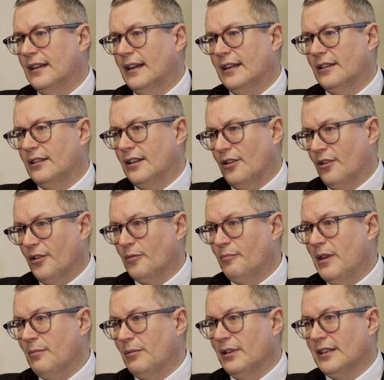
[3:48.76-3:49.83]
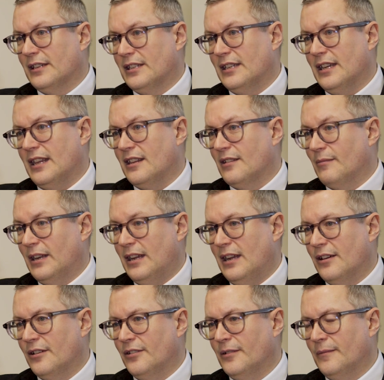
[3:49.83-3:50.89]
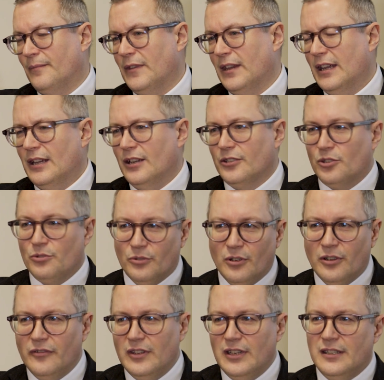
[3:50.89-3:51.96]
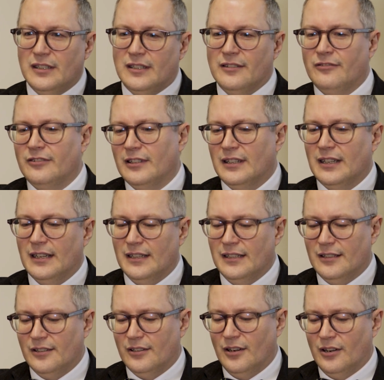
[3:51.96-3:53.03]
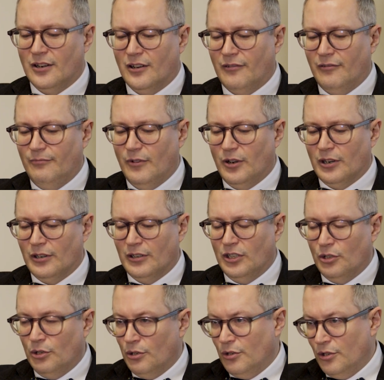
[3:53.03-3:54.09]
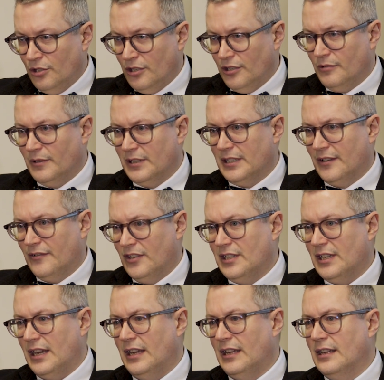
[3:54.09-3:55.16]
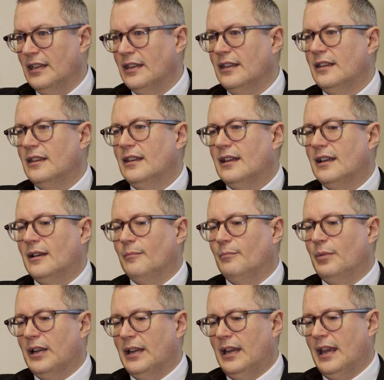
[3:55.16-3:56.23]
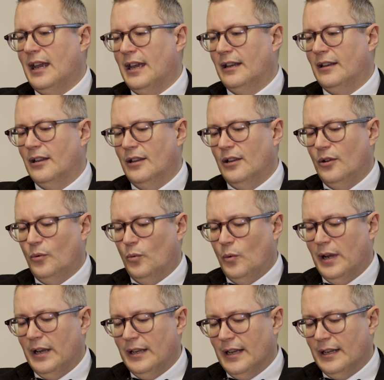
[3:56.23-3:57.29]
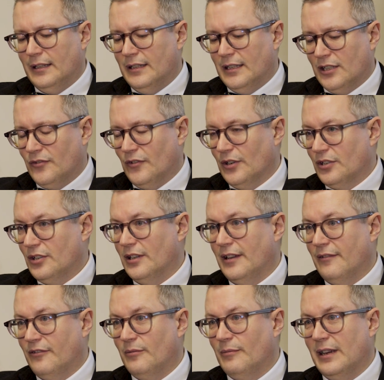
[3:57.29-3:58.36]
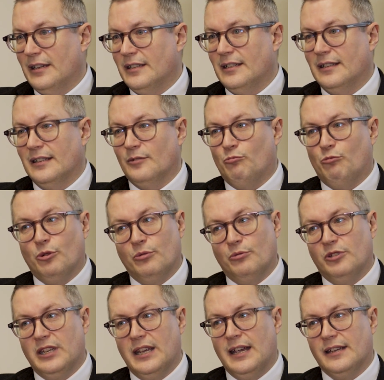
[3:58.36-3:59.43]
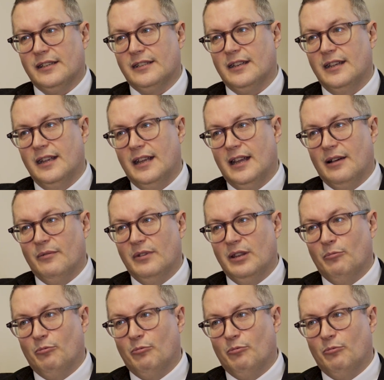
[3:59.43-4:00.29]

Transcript: and that other people can see them and hear them. So all of these different things are delusions which I've seen, but again, when that dysfunctional information is processed and when the